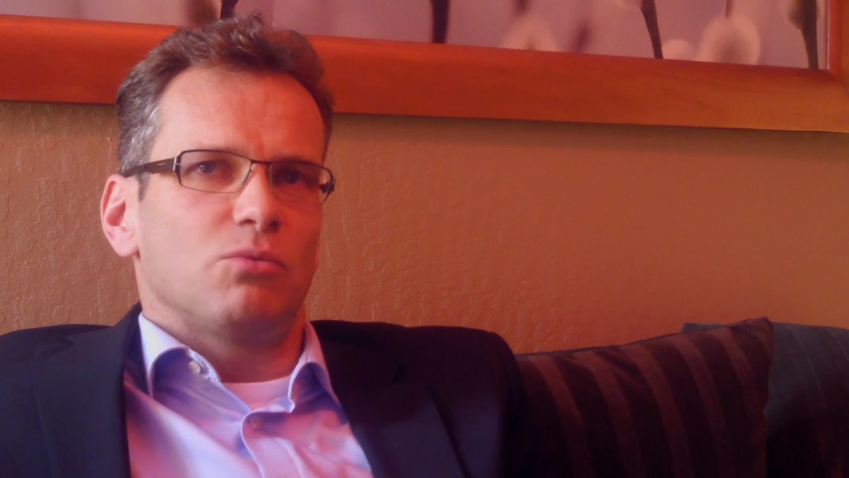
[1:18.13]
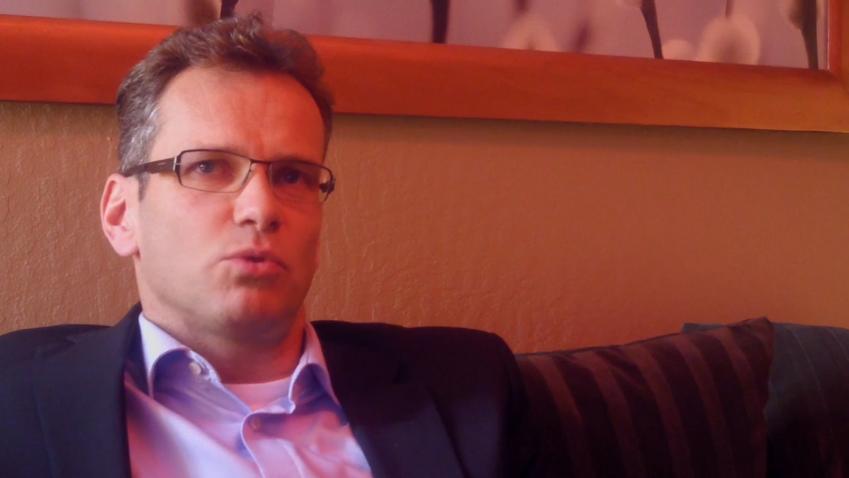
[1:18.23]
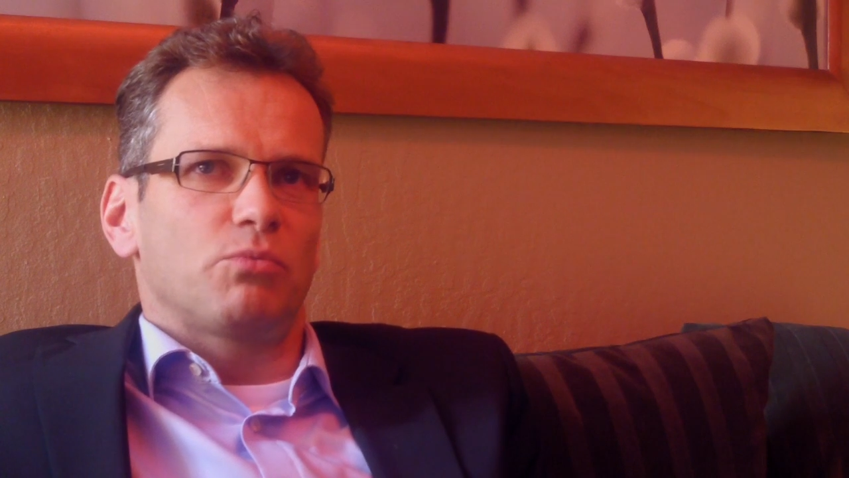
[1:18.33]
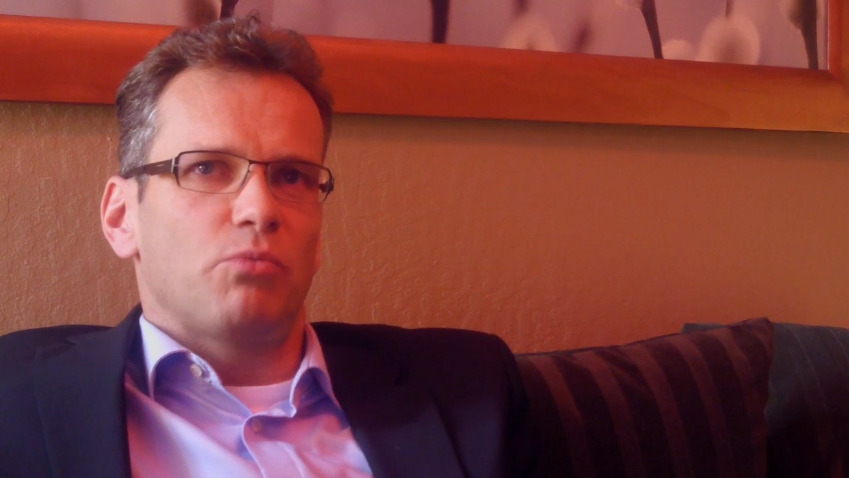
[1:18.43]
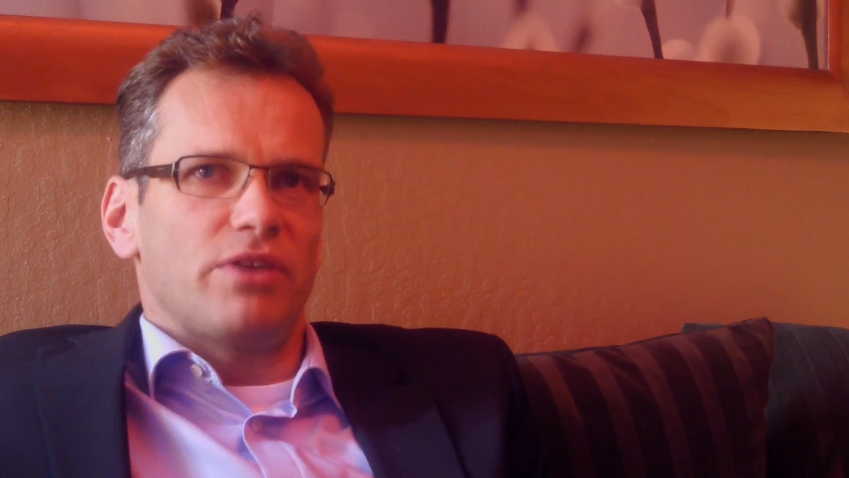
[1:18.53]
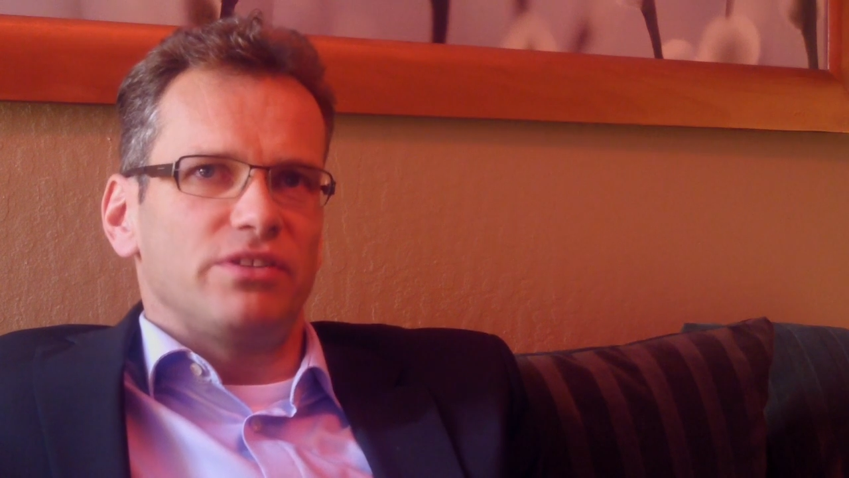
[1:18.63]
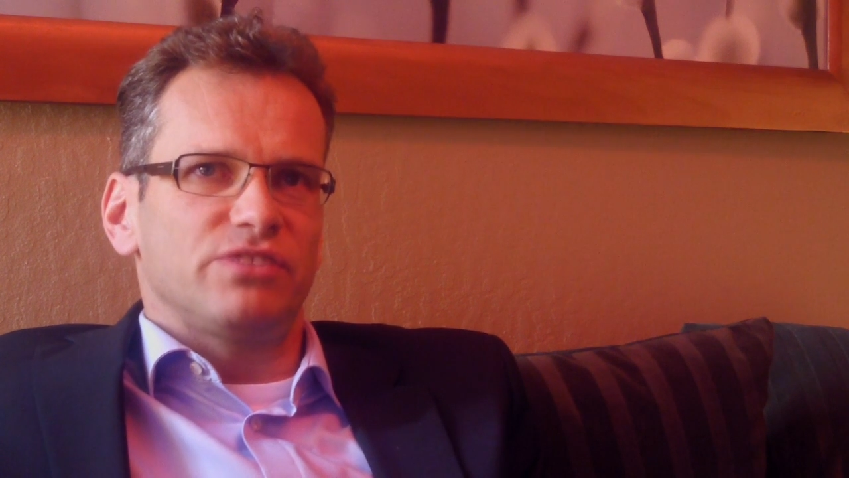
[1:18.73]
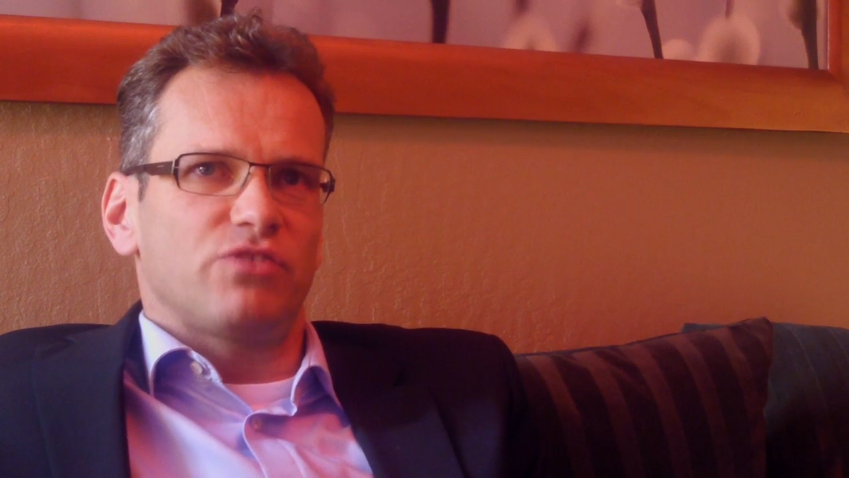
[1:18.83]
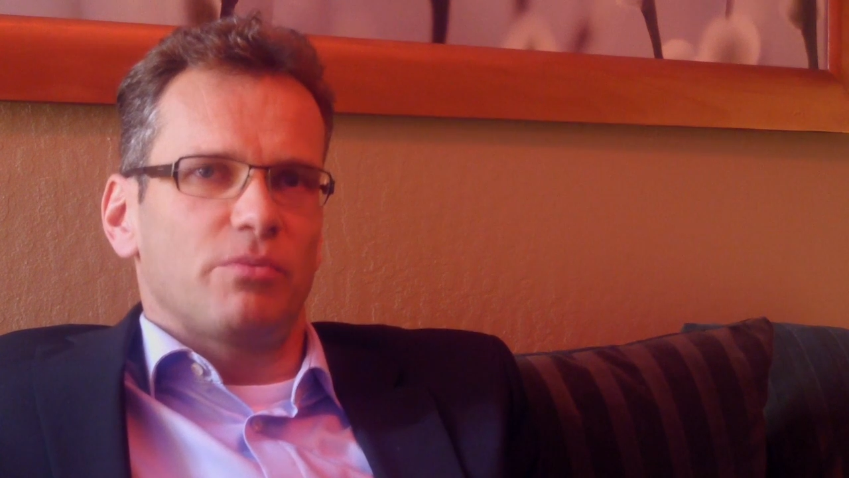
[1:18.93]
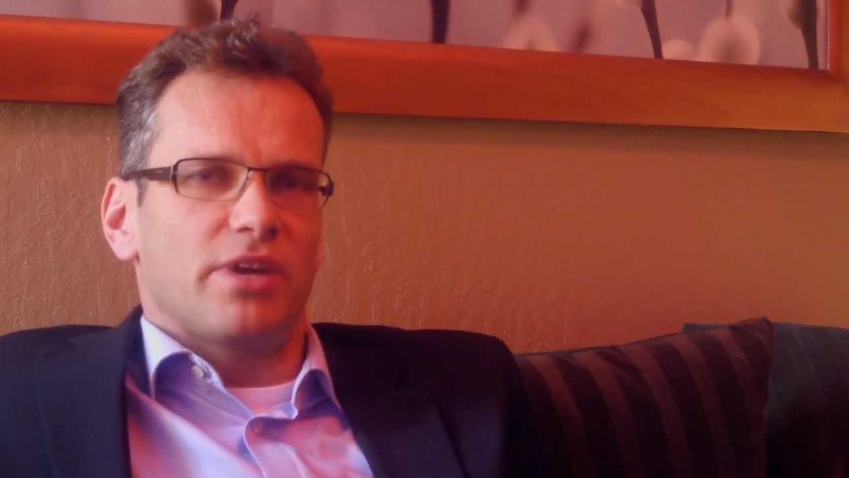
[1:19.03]
what
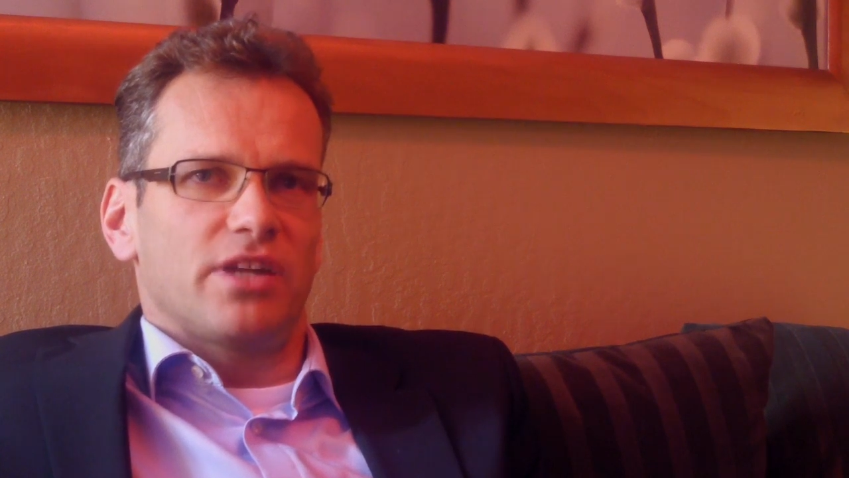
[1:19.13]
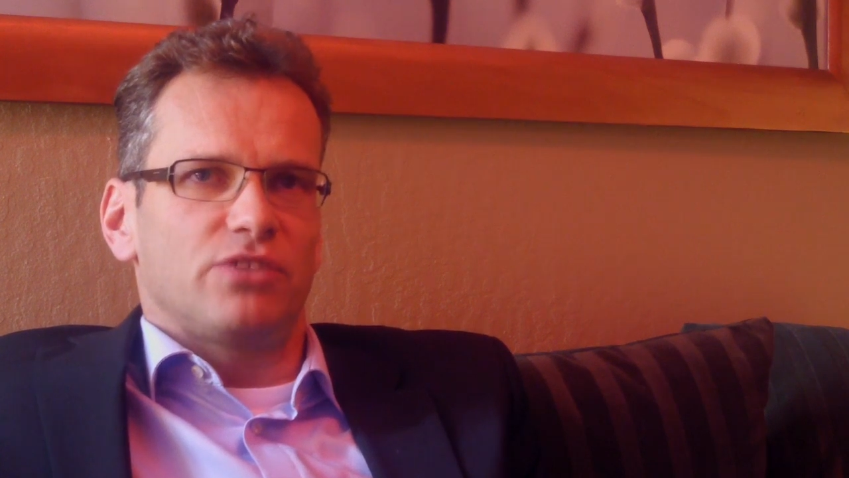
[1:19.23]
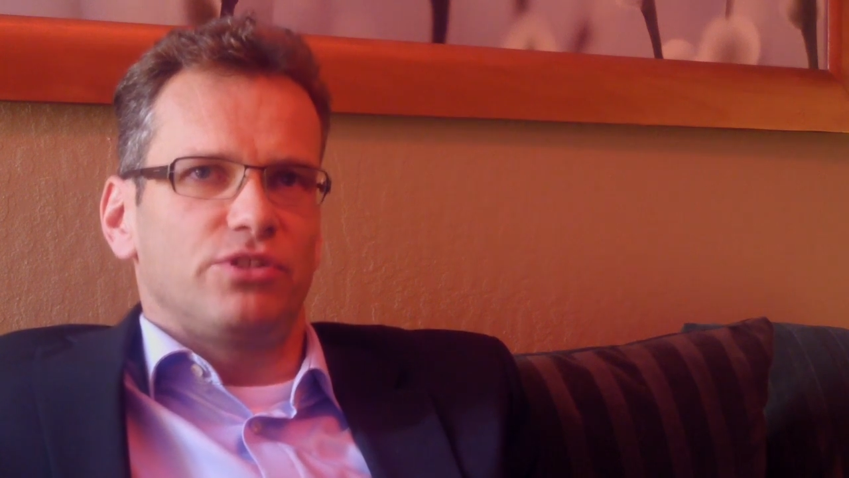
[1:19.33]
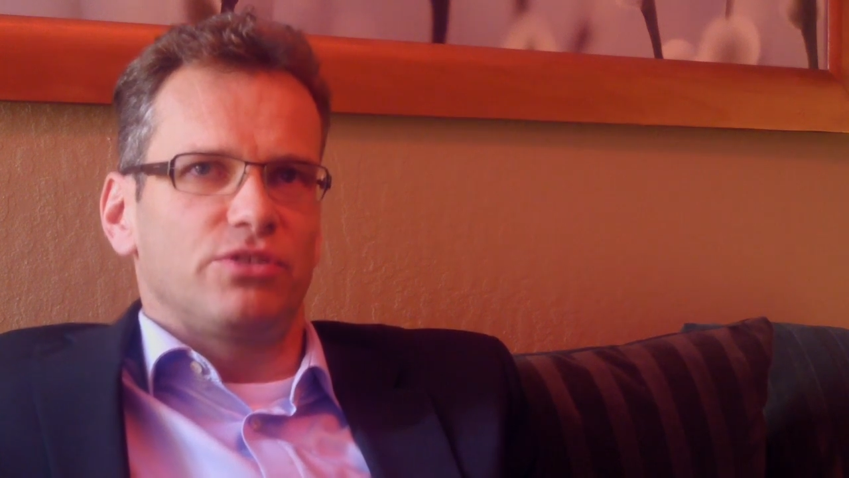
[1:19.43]
varies from country